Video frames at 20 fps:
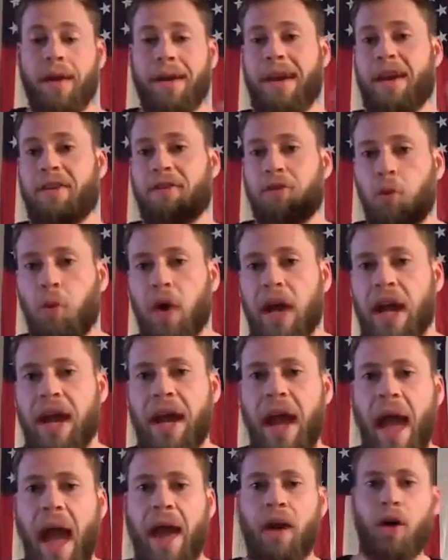if we
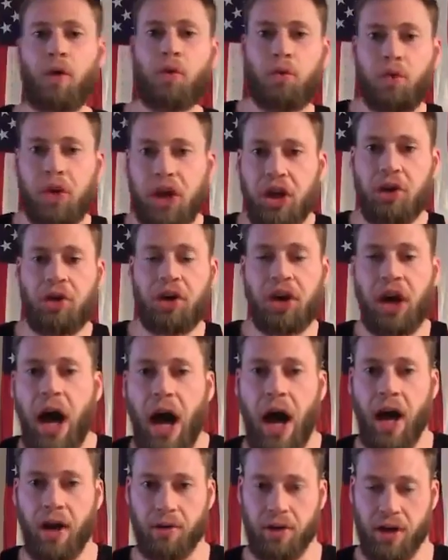had a real
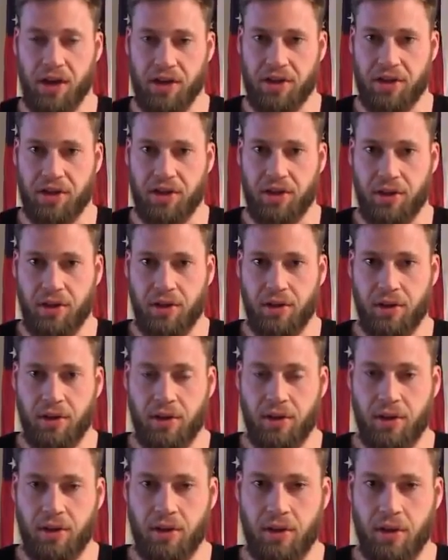Congress
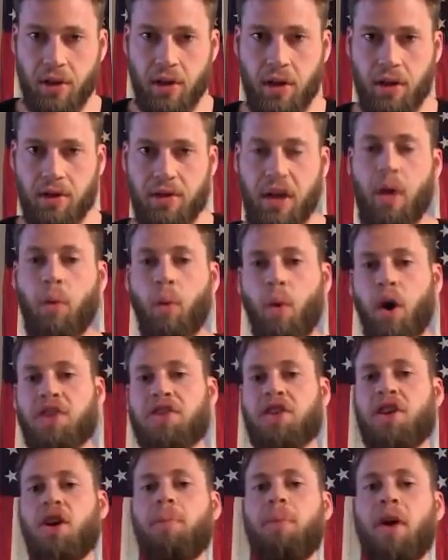that
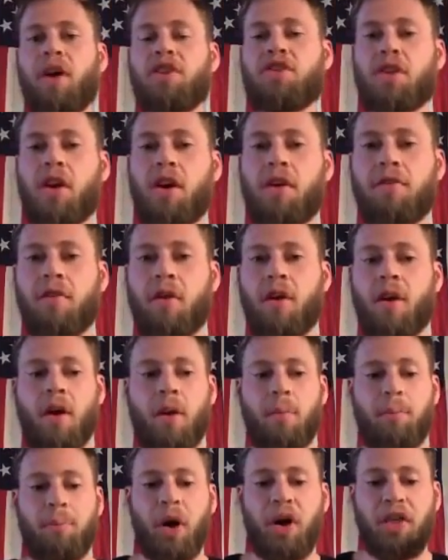wasn't a bunch of
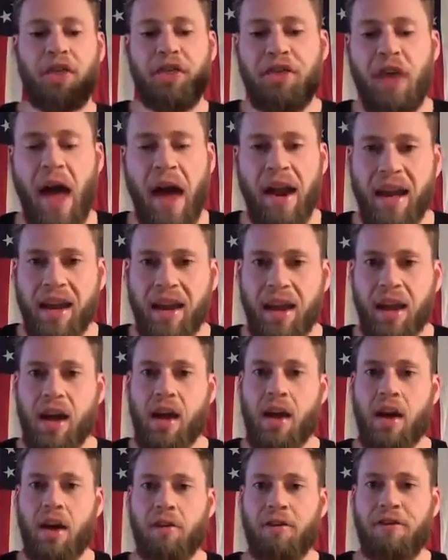pathetic
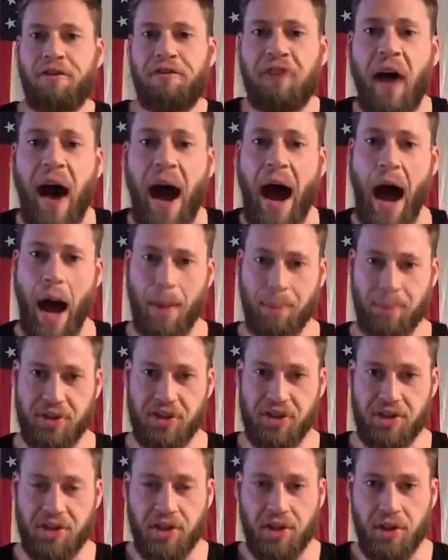
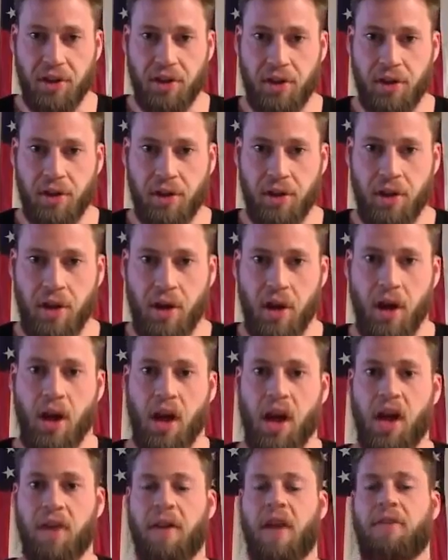fops,
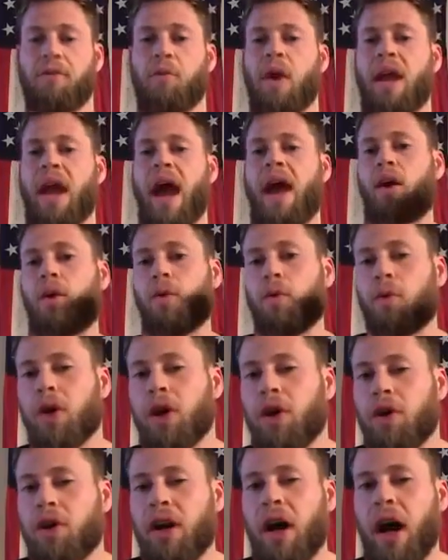if we had a
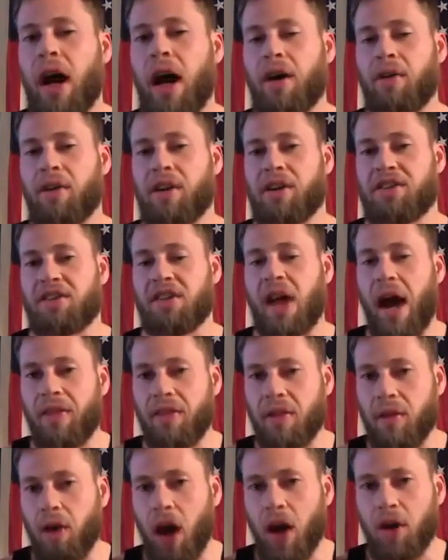real Congress, not
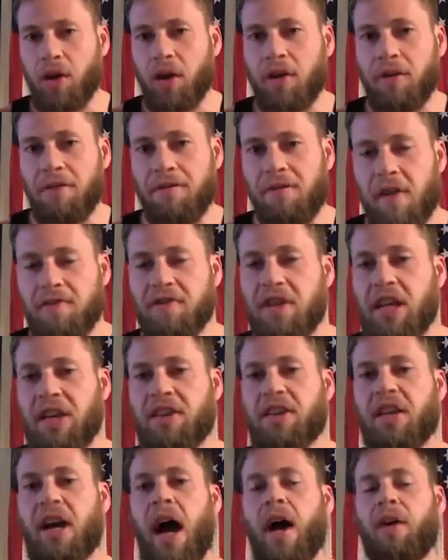the
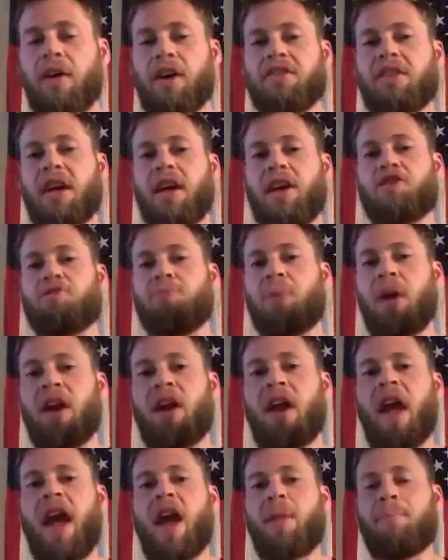115th Congress that has
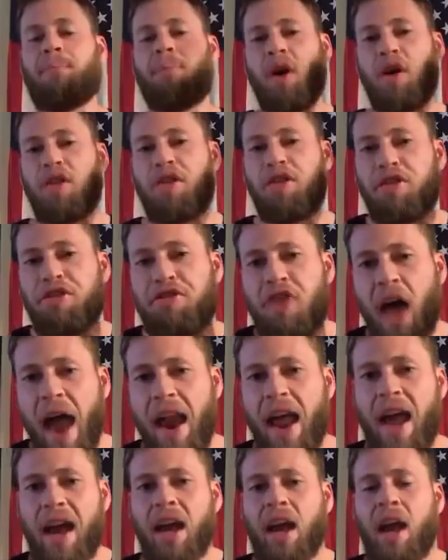been a
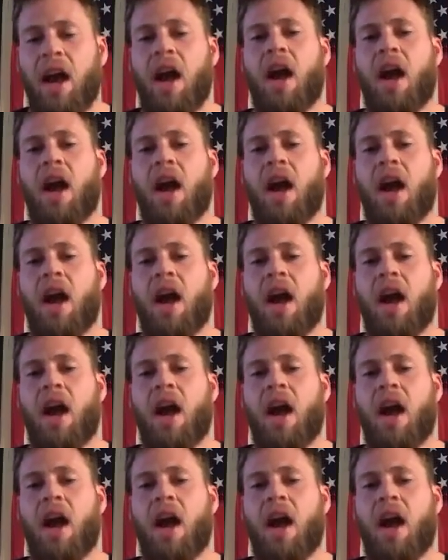pathetic